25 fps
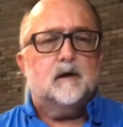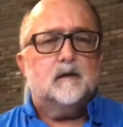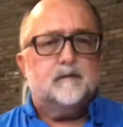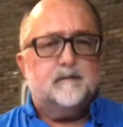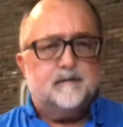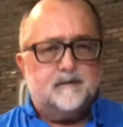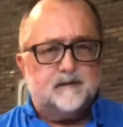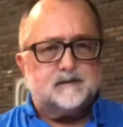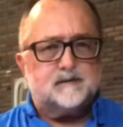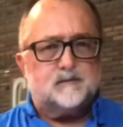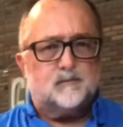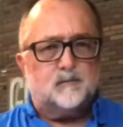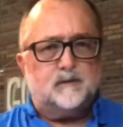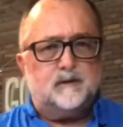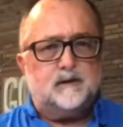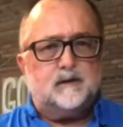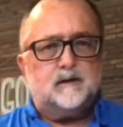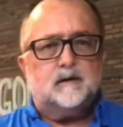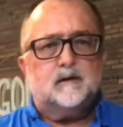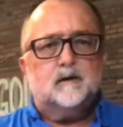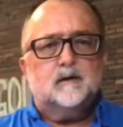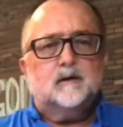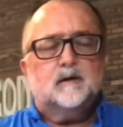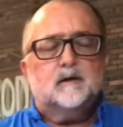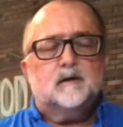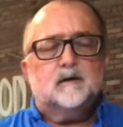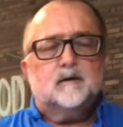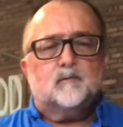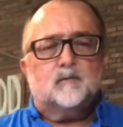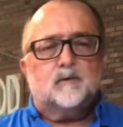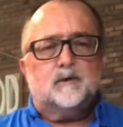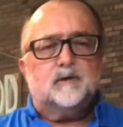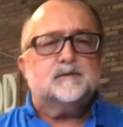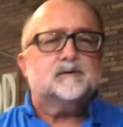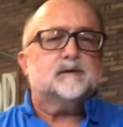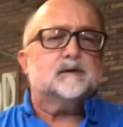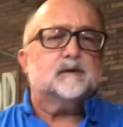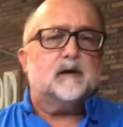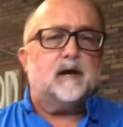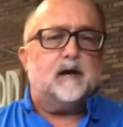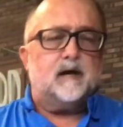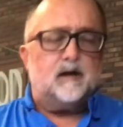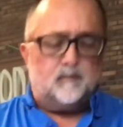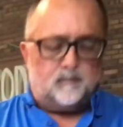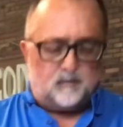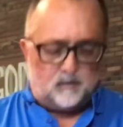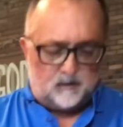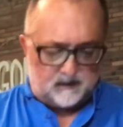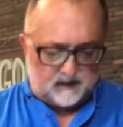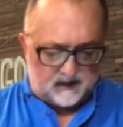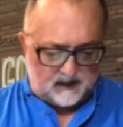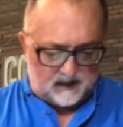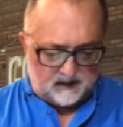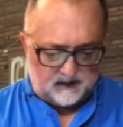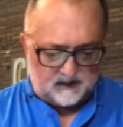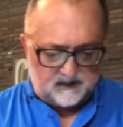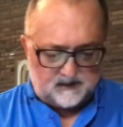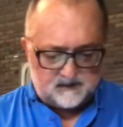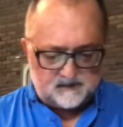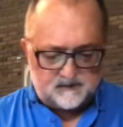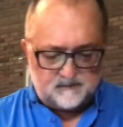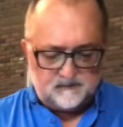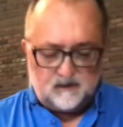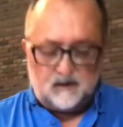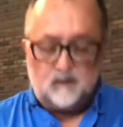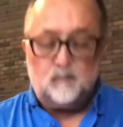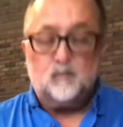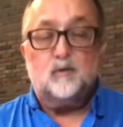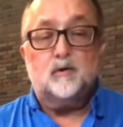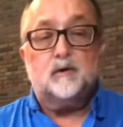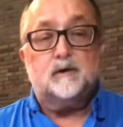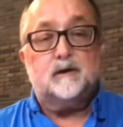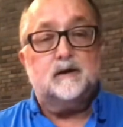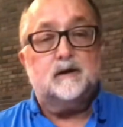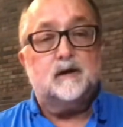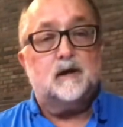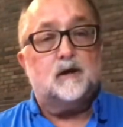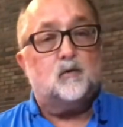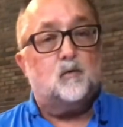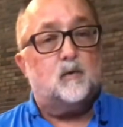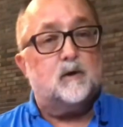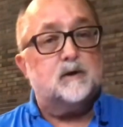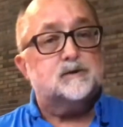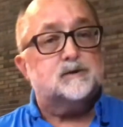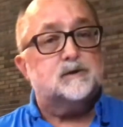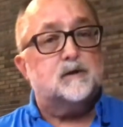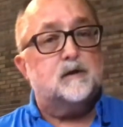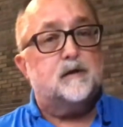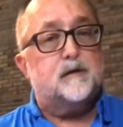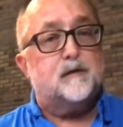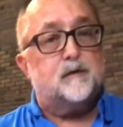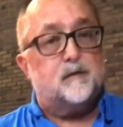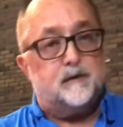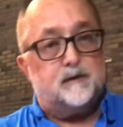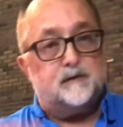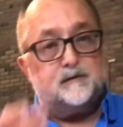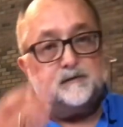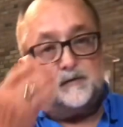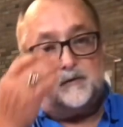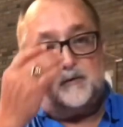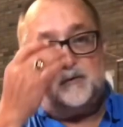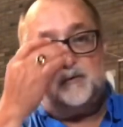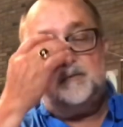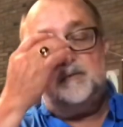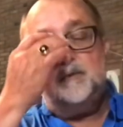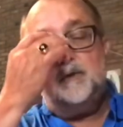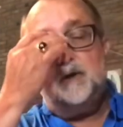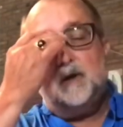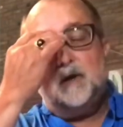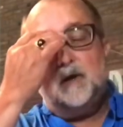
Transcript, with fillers: This week, we're using the Heidelberg Catechism and we're looking at question 32.